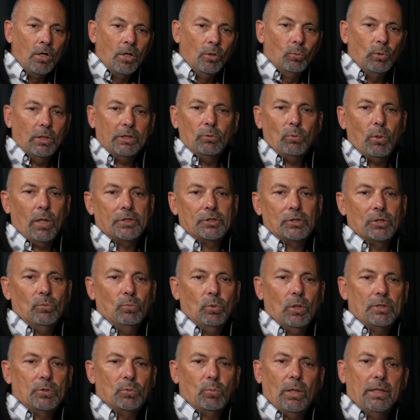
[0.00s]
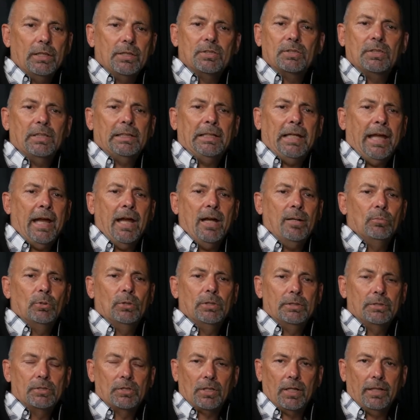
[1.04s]
One question was, what is the camera
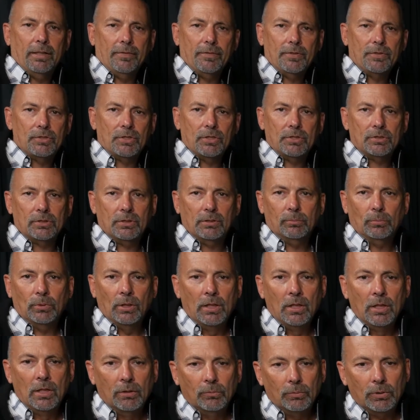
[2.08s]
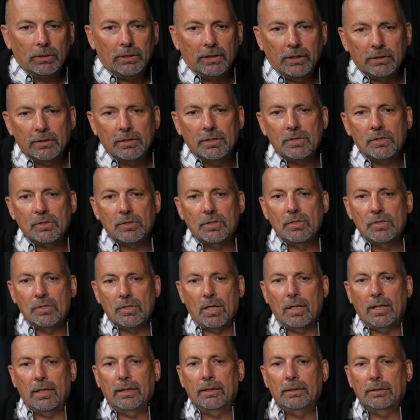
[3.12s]
inside of the system? Well, IGNIS
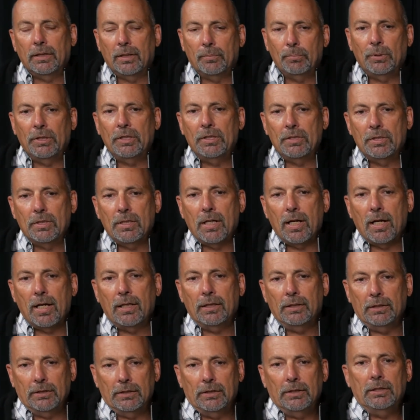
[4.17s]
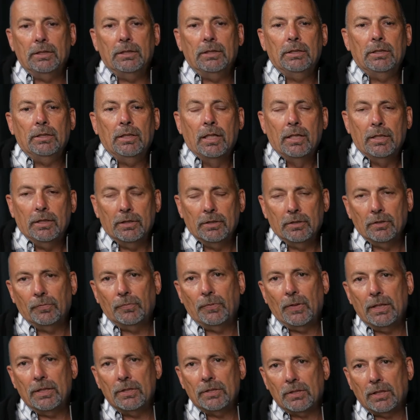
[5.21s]
designed a PCIe
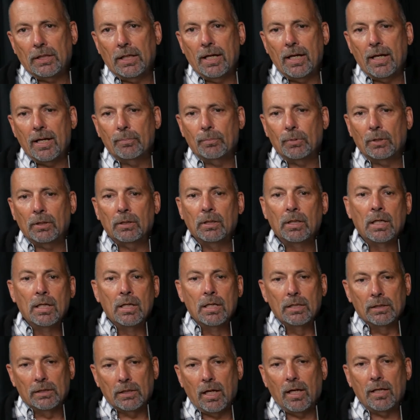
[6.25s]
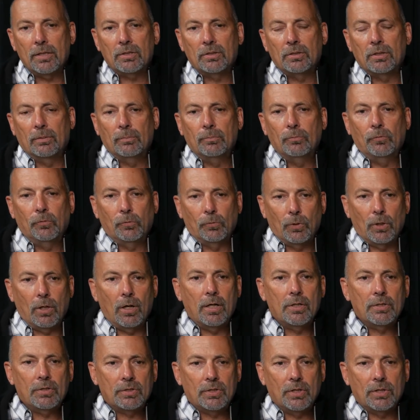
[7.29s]
interfaced camera custom for
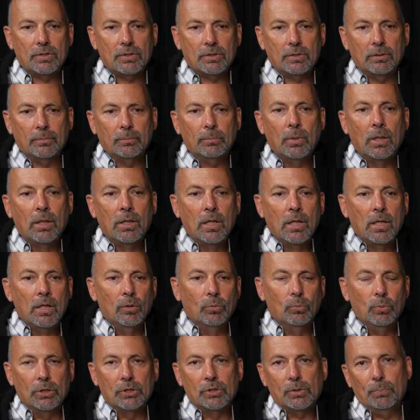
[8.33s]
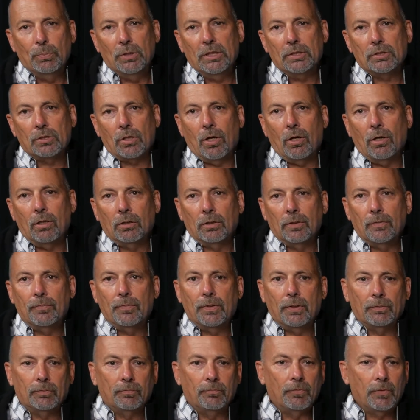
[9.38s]
our system, which meets all of
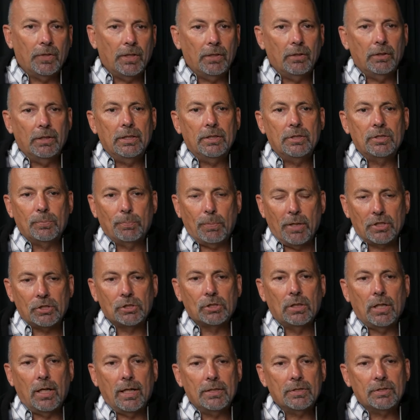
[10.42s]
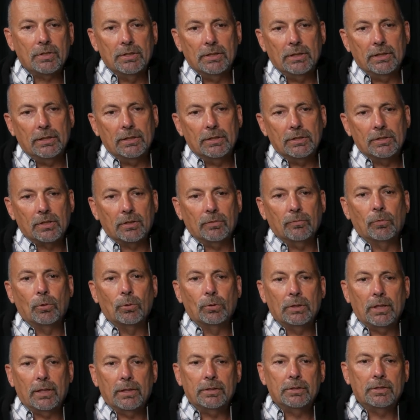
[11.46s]
the very specialized needs of
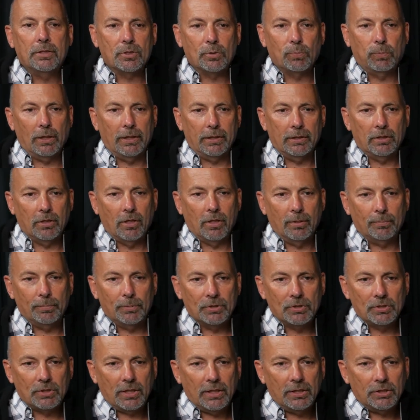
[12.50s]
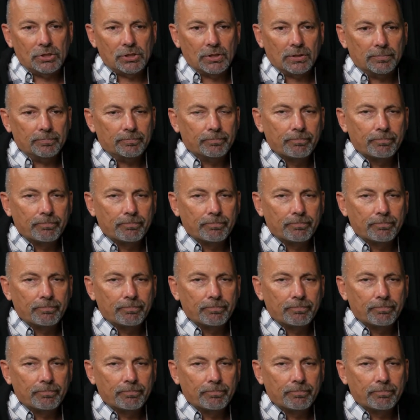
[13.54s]
OLED display compensation.